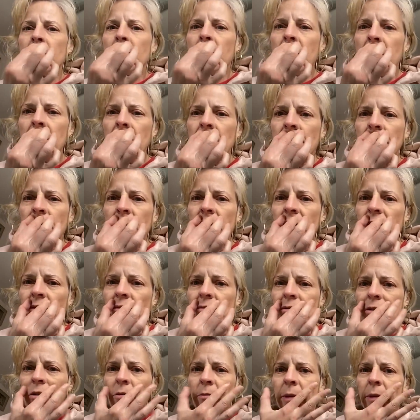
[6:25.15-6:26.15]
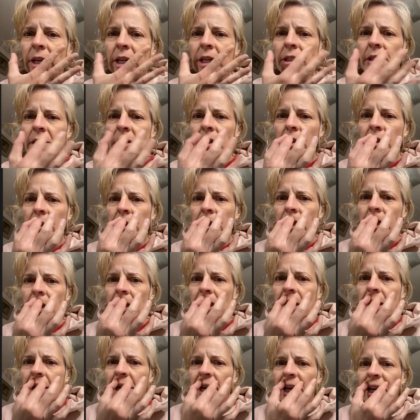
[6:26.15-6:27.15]
about the most romantic
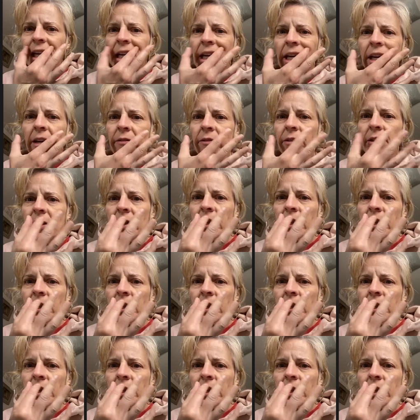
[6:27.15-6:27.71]
thing I've ever